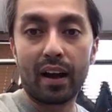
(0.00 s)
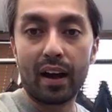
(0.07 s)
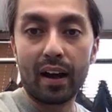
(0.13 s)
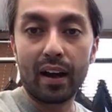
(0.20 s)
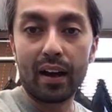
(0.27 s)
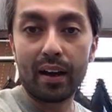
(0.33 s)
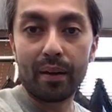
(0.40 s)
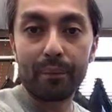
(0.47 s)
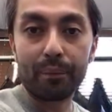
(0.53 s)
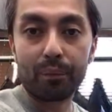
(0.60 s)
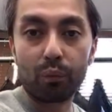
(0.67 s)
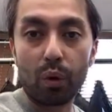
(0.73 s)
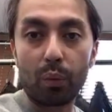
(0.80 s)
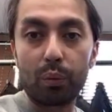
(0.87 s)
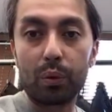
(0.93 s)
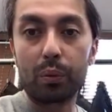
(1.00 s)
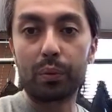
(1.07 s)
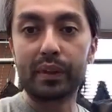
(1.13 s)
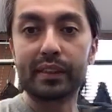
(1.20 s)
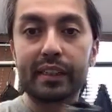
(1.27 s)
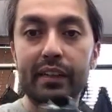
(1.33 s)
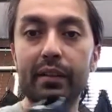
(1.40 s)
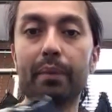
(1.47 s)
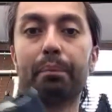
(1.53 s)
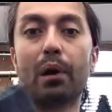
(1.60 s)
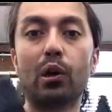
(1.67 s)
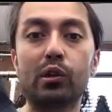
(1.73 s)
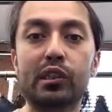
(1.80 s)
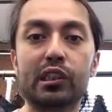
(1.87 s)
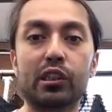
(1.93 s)
Um, when will we see
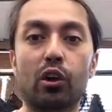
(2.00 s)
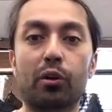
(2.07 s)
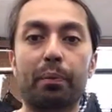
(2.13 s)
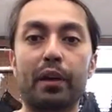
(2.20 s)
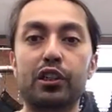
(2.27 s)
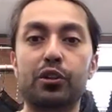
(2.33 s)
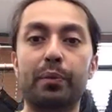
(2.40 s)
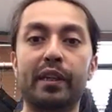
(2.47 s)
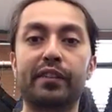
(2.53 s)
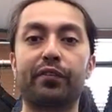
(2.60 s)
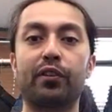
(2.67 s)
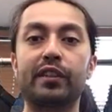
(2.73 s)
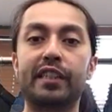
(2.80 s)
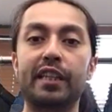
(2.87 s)
post-soak measurements for